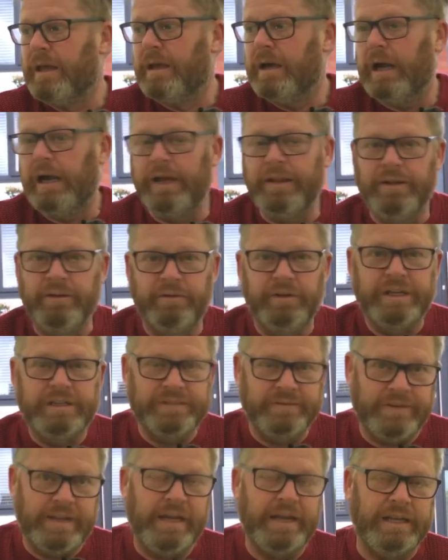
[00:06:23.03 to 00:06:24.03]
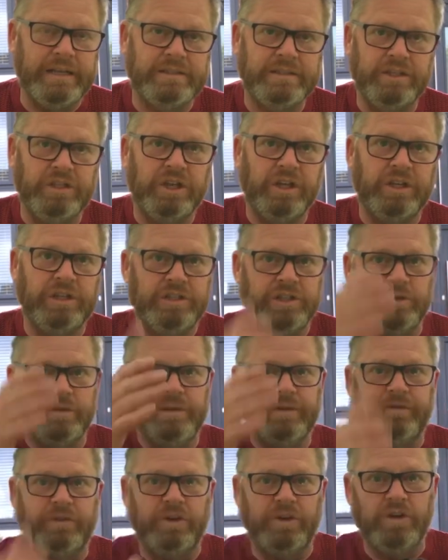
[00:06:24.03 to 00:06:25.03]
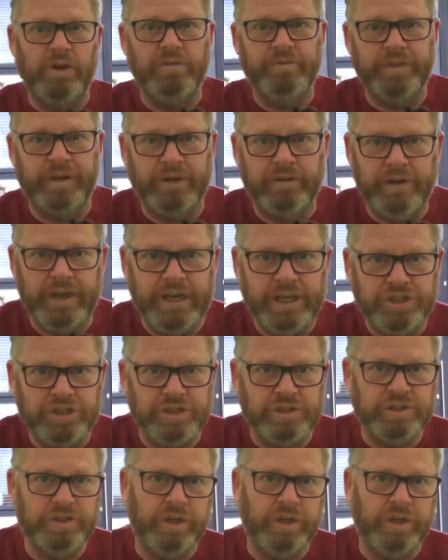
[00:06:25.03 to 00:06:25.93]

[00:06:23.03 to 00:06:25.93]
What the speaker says: And the reason for that is that you can do different configurations.